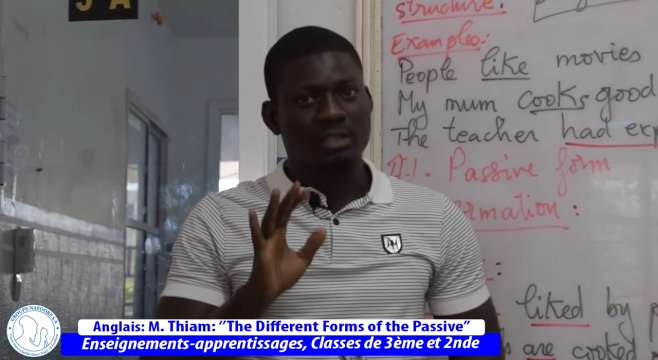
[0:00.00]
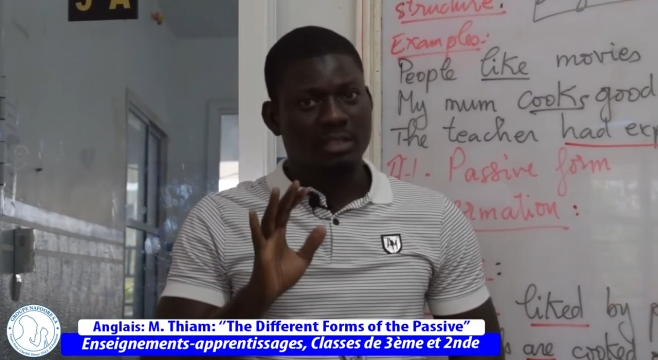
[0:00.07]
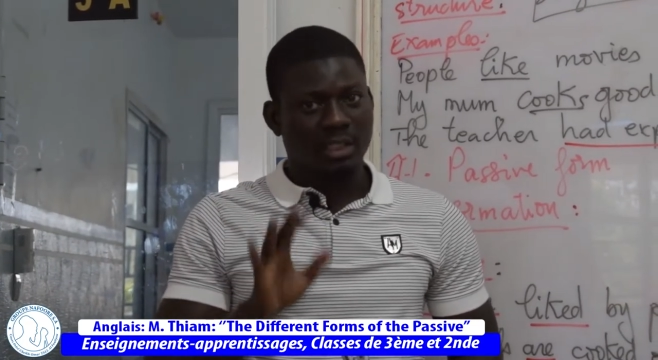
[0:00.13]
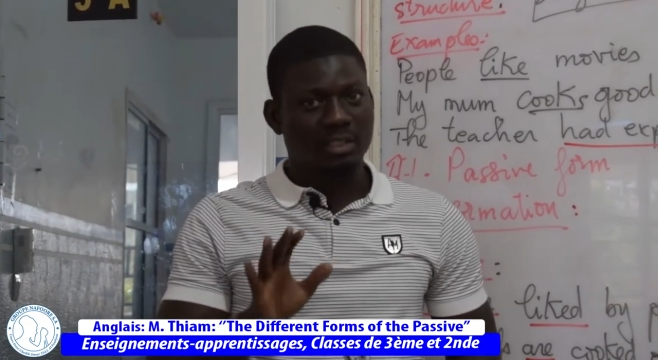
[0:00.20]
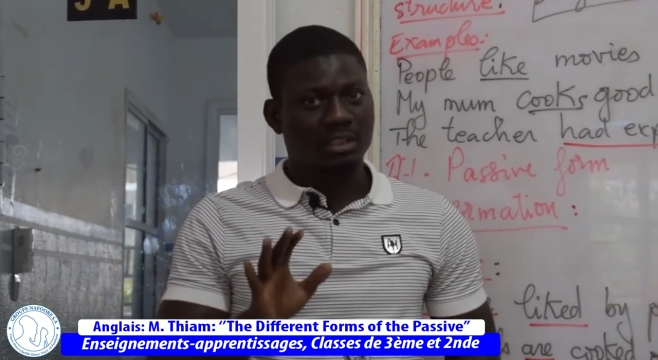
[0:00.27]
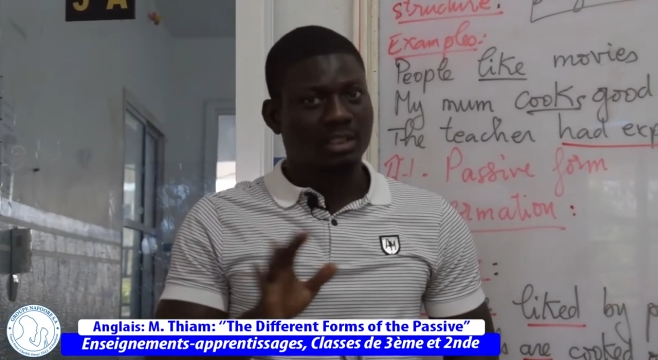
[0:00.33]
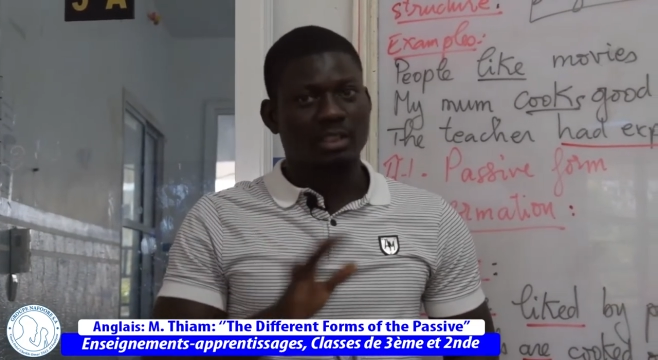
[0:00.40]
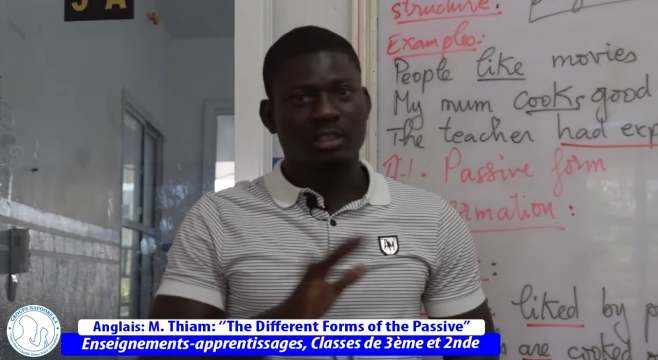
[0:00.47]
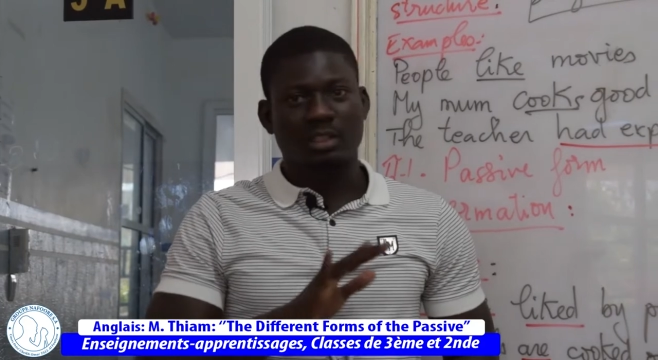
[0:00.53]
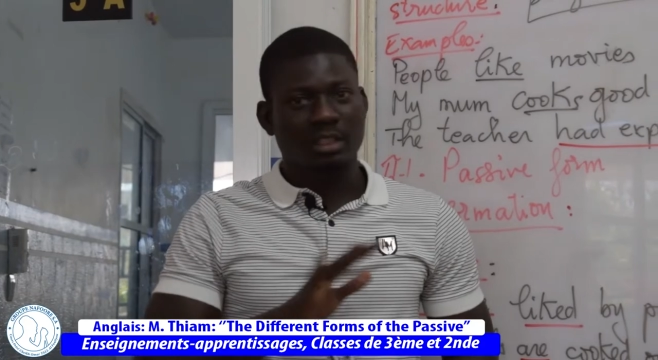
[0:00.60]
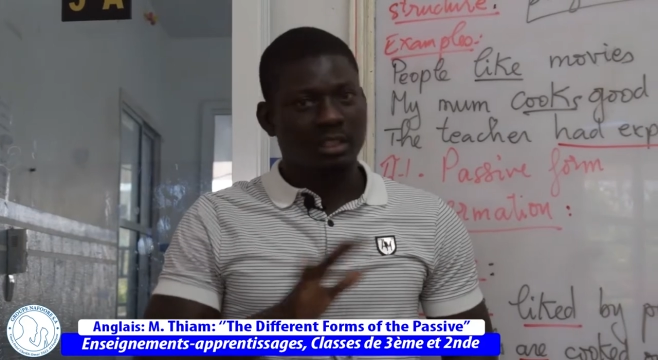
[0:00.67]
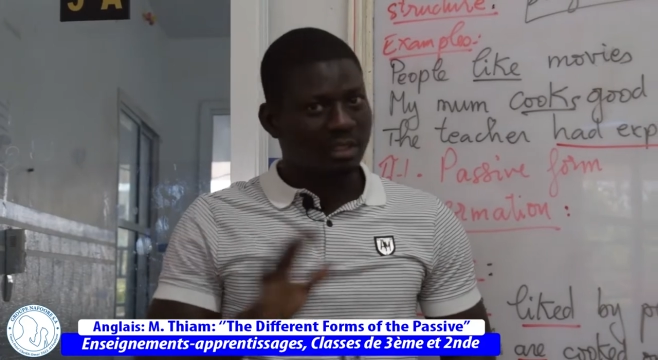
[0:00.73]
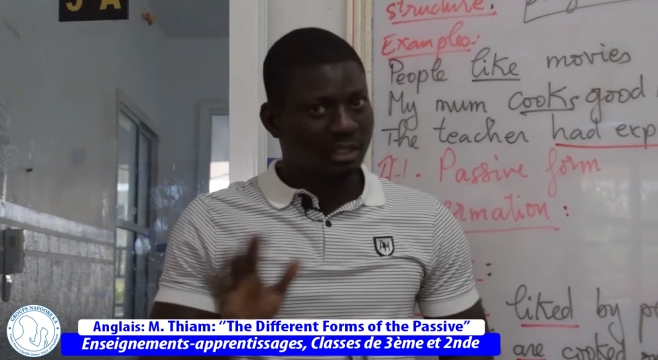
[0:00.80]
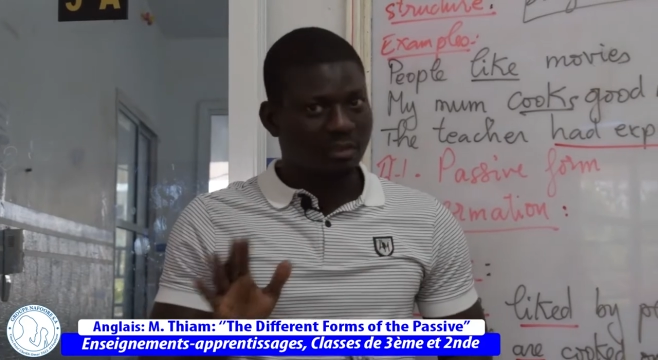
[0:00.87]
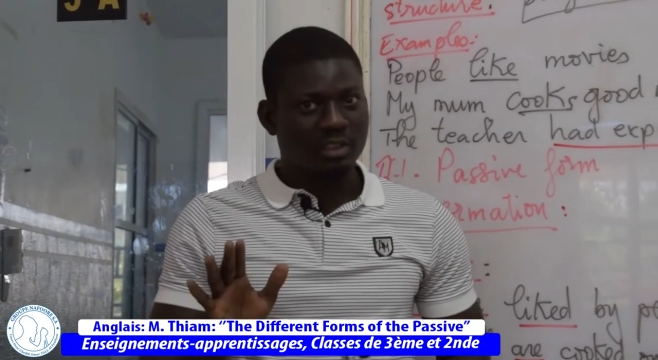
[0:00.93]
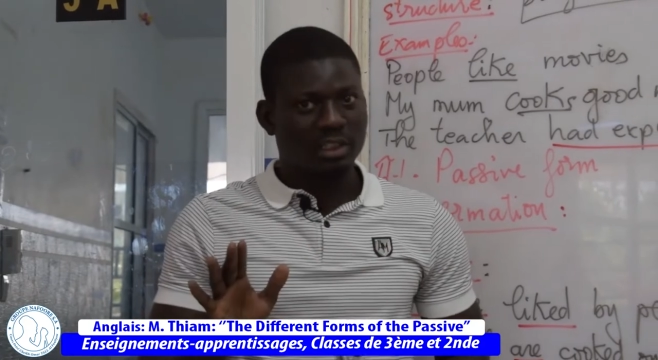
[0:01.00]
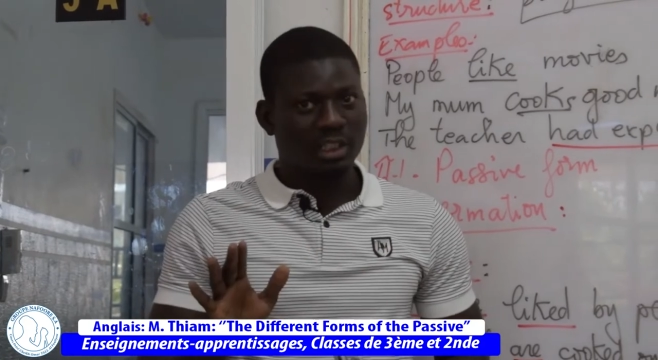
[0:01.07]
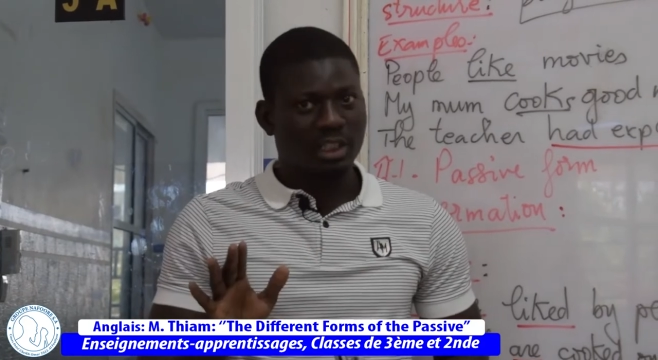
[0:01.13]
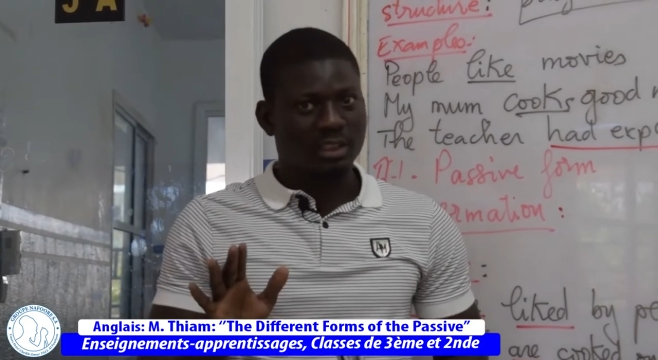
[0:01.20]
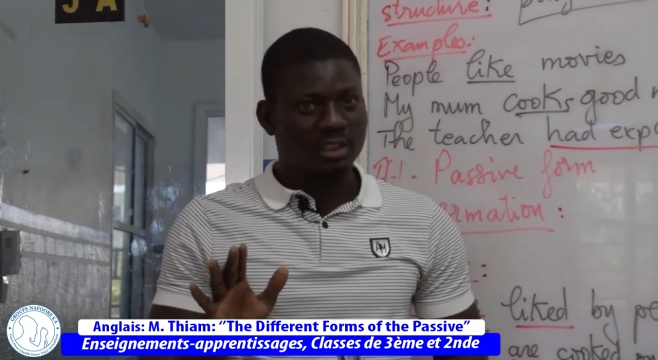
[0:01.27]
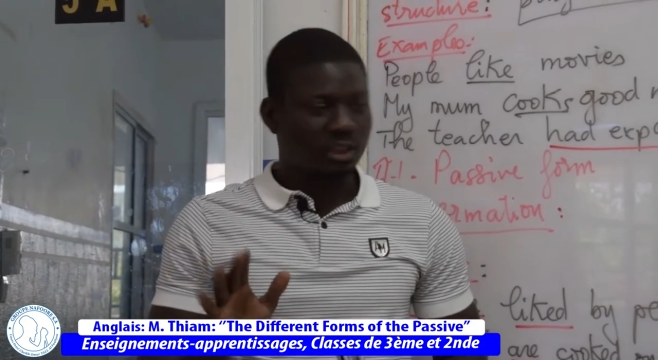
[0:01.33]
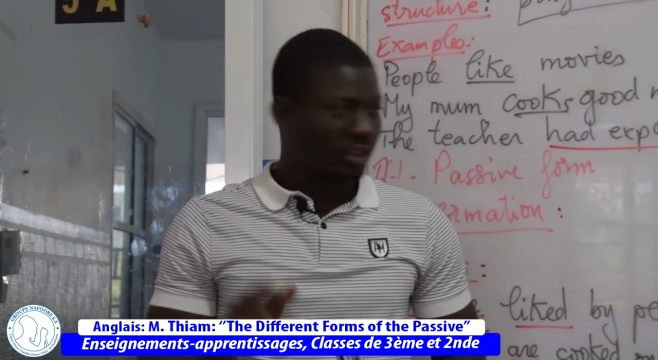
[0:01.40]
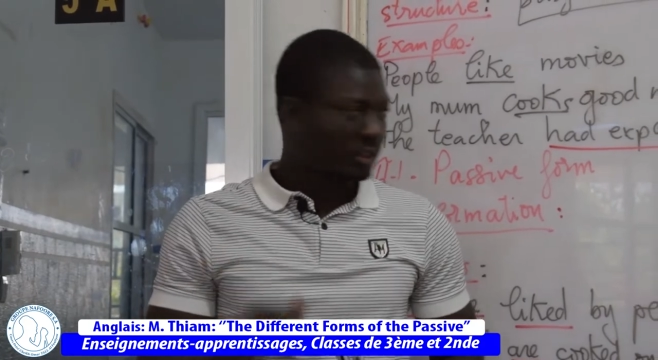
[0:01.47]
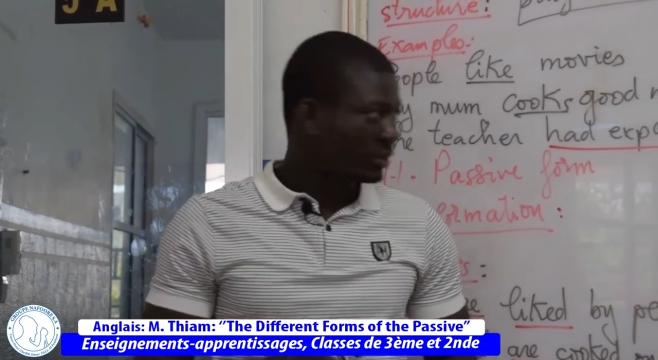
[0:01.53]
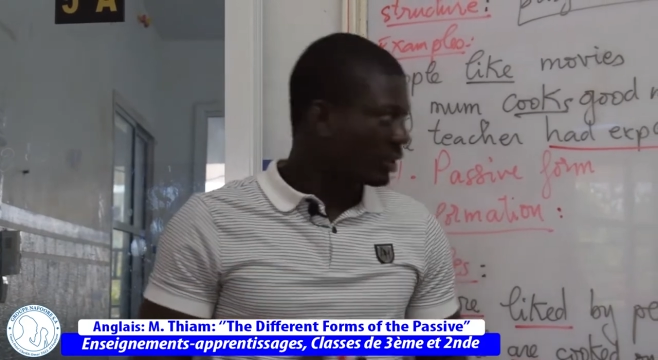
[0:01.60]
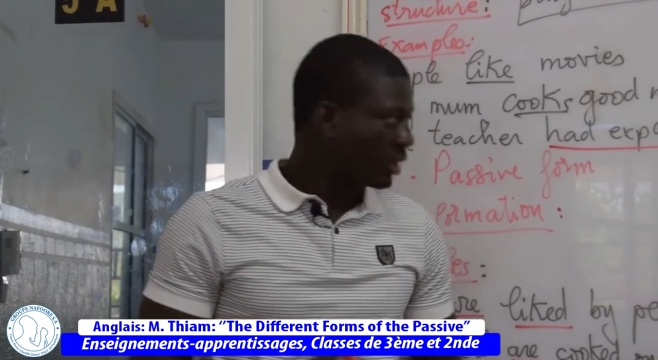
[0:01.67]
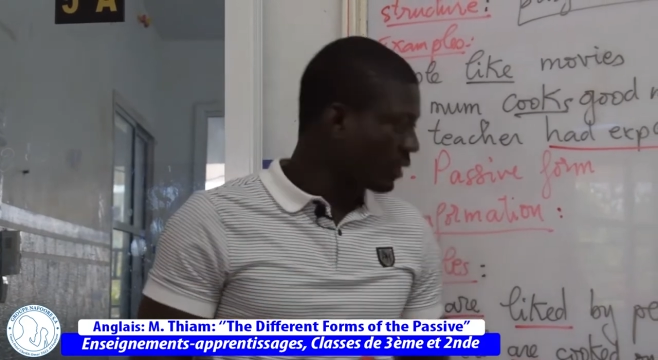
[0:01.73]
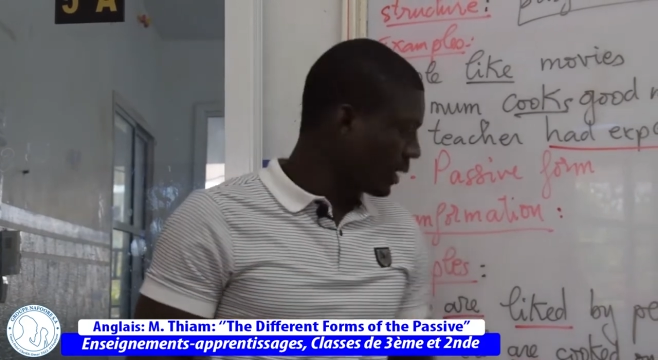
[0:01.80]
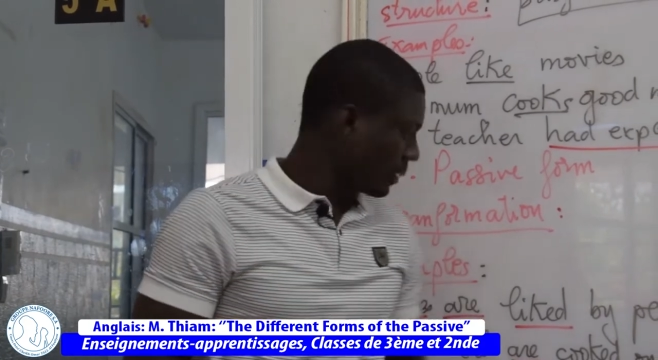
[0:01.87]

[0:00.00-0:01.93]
Tenses never change. All right.